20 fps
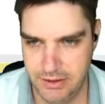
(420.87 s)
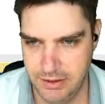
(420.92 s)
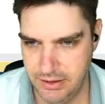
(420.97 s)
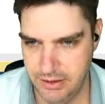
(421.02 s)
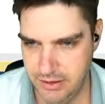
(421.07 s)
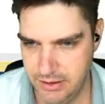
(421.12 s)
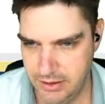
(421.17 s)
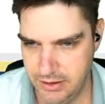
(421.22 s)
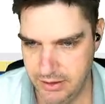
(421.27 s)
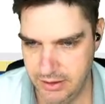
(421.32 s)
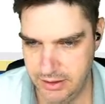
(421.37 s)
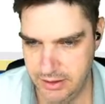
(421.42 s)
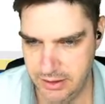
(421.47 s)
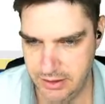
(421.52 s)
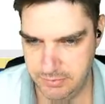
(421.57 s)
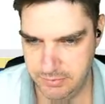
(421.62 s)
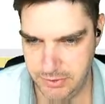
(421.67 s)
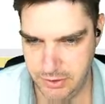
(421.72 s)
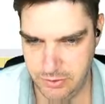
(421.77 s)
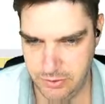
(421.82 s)

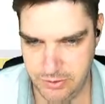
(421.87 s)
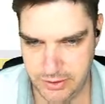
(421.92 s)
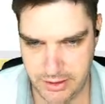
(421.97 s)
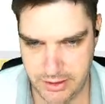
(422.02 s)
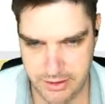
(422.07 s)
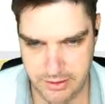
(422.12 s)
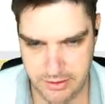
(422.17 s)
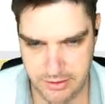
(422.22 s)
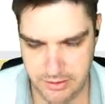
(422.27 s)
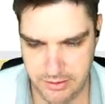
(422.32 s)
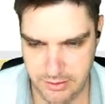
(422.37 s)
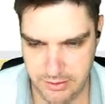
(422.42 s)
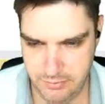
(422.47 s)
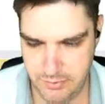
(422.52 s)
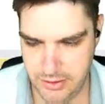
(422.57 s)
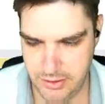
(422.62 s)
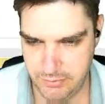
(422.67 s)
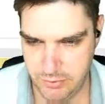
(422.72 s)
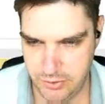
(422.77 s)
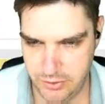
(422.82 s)
And we're going to do that. If we
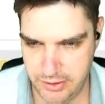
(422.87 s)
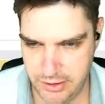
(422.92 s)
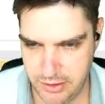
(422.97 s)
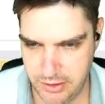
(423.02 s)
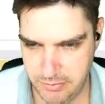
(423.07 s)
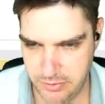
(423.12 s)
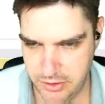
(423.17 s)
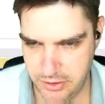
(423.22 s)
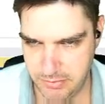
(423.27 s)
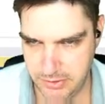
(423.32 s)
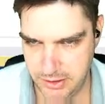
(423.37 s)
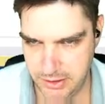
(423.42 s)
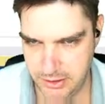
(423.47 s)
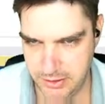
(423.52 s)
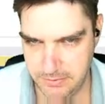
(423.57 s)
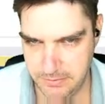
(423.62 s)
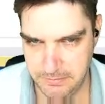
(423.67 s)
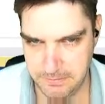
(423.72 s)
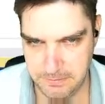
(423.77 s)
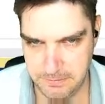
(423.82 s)
have a look down the bottom
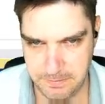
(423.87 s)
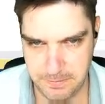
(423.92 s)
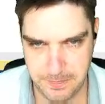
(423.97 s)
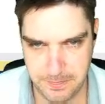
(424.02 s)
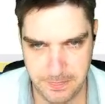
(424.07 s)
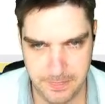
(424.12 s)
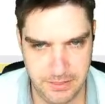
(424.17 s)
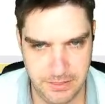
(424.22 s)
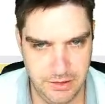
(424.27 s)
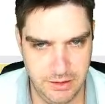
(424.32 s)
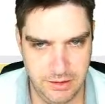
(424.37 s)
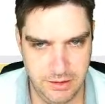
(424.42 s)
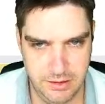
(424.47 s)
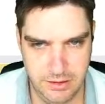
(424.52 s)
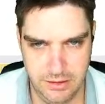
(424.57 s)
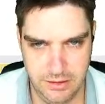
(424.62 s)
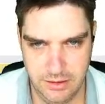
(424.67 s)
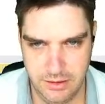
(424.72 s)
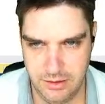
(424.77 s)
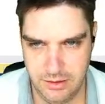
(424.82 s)
here,
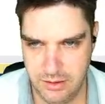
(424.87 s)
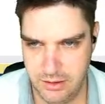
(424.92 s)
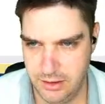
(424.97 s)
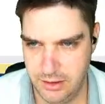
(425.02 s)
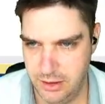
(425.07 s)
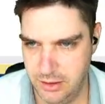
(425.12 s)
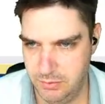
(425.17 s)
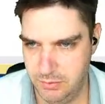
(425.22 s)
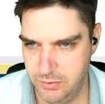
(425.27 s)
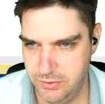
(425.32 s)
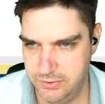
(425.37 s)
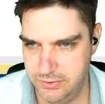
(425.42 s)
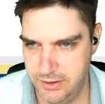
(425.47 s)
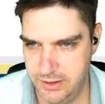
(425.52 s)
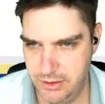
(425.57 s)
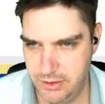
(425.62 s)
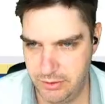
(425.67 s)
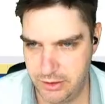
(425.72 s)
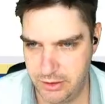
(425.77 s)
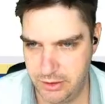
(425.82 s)
we'll see
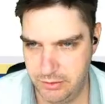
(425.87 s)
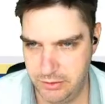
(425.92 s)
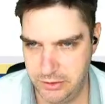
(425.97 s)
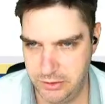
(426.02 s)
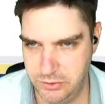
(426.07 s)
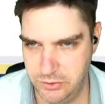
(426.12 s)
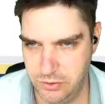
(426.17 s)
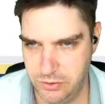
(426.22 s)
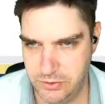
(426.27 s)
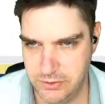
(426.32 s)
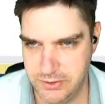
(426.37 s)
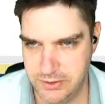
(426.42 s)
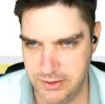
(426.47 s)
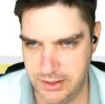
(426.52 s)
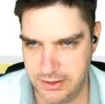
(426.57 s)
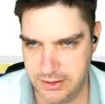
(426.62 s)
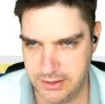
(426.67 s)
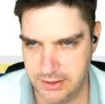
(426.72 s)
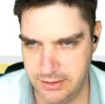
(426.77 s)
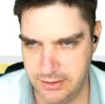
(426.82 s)
how it currently joins to
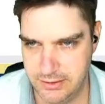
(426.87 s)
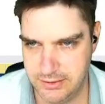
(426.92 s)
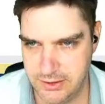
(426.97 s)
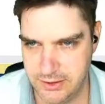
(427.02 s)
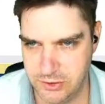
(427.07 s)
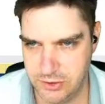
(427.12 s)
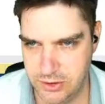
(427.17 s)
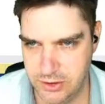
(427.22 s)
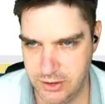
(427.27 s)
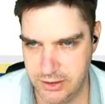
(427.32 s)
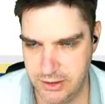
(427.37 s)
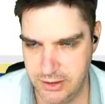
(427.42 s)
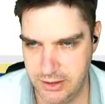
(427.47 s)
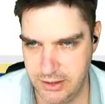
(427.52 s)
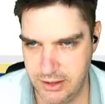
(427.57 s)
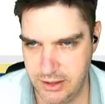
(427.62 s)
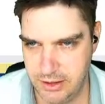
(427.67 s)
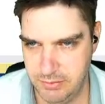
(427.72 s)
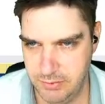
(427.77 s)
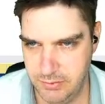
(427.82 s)
that to get the session ID,
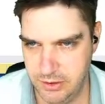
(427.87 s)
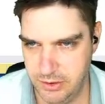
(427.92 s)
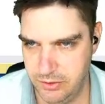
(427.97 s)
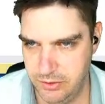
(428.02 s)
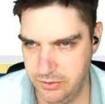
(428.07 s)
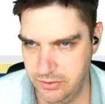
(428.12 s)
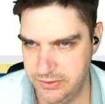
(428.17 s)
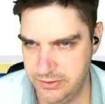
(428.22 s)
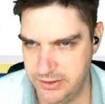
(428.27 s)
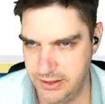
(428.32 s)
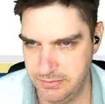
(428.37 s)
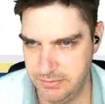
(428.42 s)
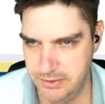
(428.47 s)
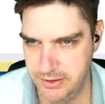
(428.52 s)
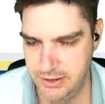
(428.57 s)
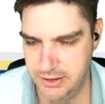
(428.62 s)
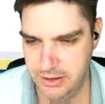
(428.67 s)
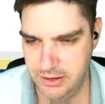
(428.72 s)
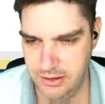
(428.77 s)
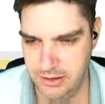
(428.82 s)
and we're going to do the same
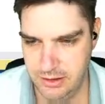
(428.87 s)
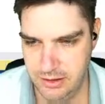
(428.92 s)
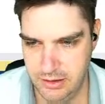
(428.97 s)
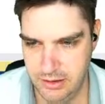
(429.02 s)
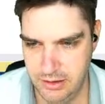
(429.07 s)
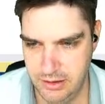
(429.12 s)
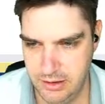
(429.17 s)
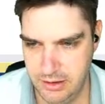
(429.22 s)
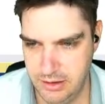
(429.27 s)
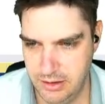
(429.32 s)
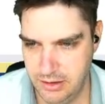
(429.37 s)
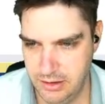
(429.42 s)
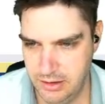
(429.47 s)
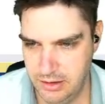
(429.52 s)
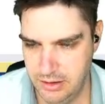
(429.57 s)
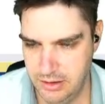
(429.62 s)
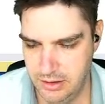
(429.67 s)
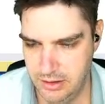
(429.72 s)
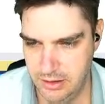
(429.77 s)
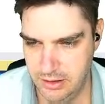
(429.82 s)
thing.
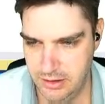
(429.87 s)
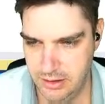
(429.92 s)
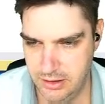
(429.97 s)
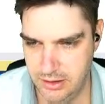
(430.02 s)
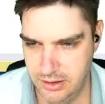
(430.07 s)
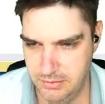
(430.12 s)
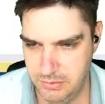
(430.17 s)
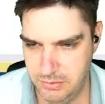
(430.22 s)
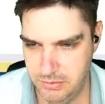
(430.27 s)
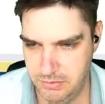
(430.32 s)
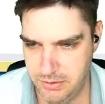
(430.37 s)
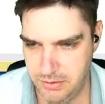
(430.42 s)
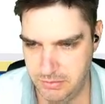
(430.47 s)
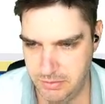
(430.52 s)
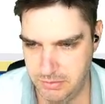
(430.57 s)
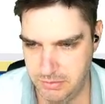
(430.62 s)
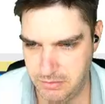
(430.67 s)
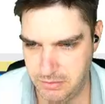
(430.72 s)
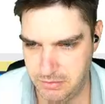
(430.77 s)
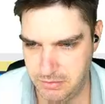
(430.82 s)
Output blah blah
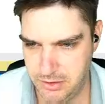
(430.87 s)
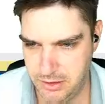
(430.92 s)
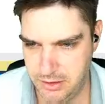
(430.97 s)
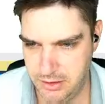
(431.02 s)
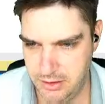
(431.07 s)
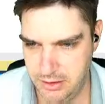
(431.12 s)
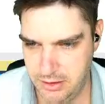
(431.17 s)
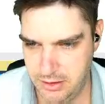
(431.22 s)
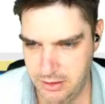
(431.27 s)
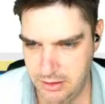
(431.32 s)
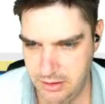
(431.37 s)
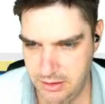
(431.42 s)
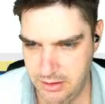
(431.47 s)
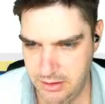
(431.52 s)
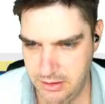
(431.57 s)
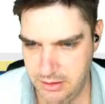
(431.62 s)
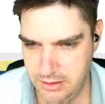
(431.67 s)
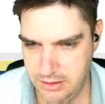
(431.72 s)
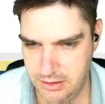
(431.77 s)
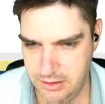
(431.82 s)
blah blah
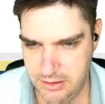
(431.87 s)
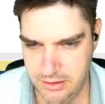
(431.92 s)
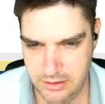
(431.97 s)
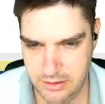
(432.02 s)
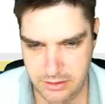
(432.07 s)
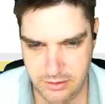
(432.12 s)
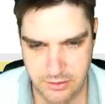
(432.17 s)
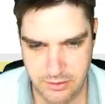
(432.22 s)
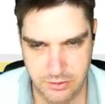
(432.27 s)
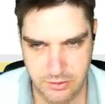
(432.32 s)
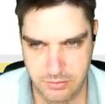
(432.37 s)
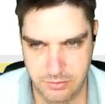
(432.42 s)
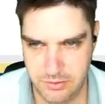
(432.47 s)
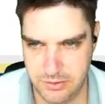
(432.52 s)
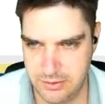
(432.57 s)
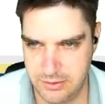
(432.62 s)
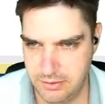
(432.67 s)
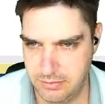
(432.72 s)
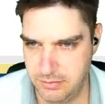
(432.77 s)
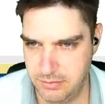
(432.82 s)
blah. Nope,
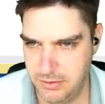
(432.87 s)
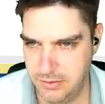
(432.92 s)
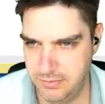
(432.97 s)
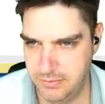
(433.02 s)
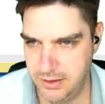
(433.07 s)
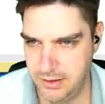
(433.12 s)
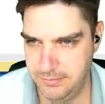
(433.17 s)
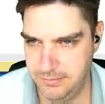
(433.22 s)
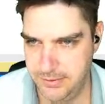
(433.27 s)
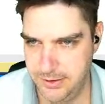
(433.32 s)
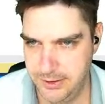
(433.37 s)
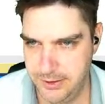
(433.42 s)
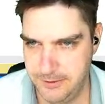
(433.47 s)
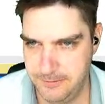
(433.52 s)
it's up above that bit.